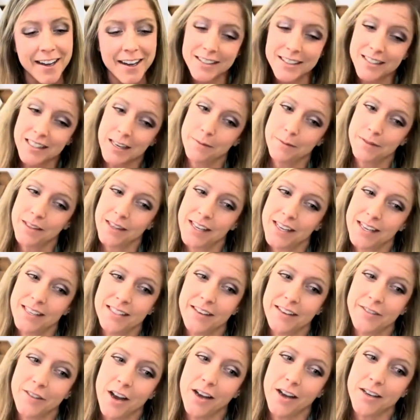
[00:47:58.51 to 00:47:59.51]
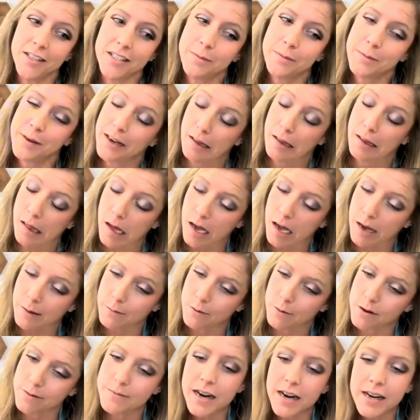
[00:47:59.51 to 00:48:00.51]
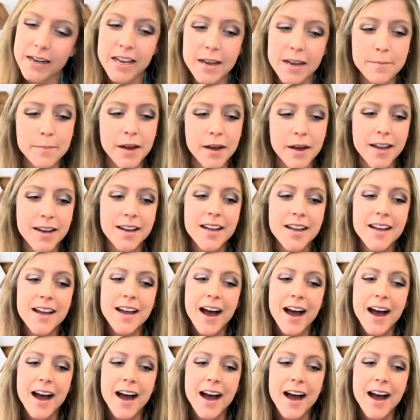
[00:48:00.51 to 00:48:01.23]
Some things have costed me a lot more money, but